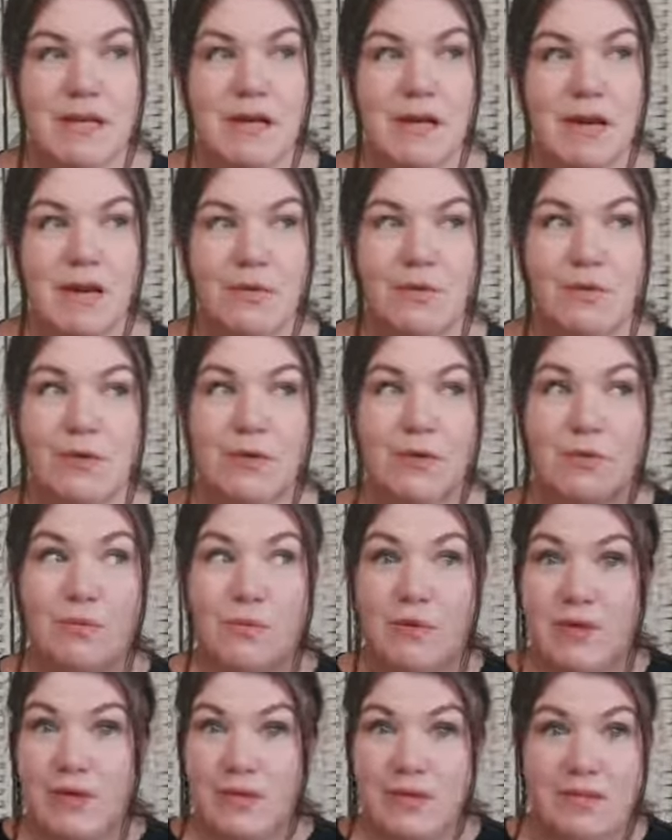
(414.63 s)
I work
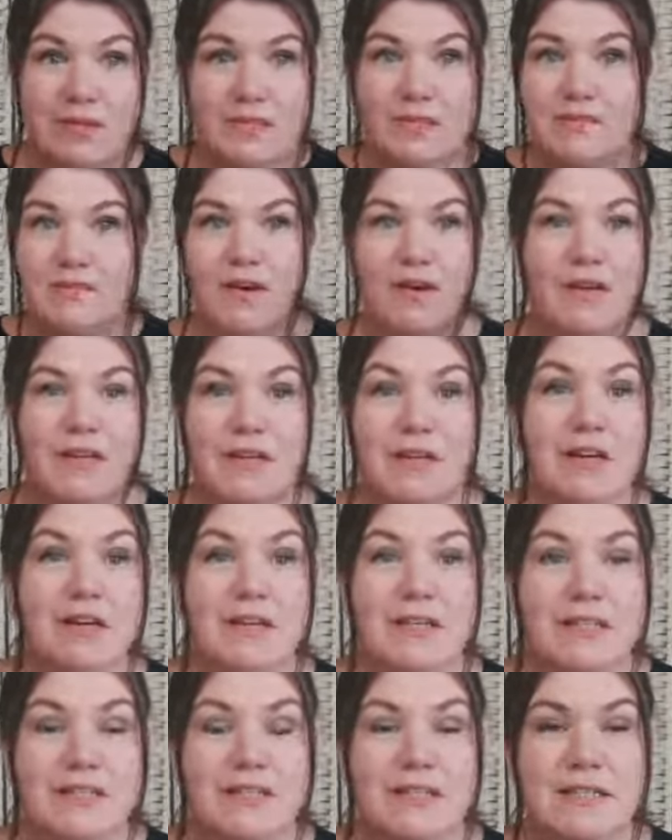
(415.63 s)
with divine
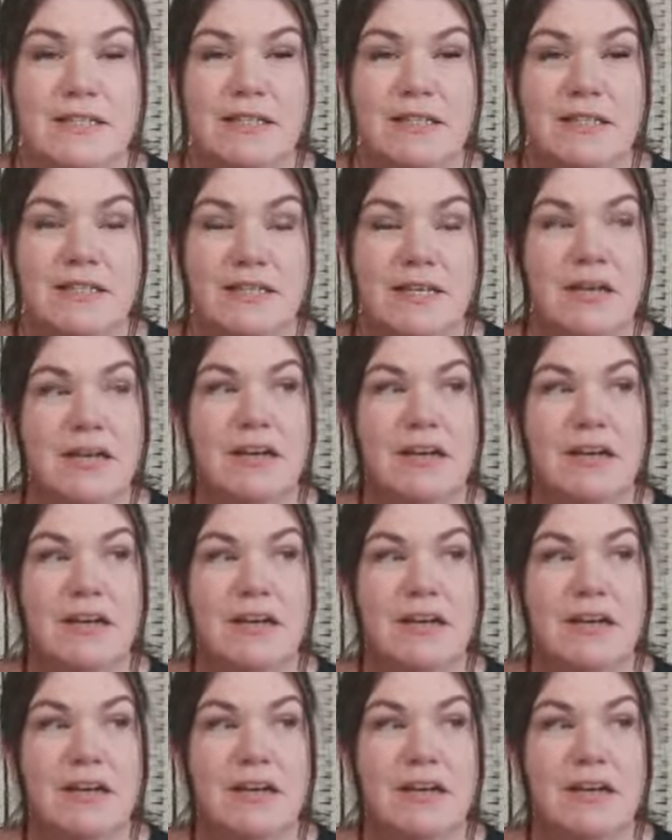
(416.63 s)
guidance.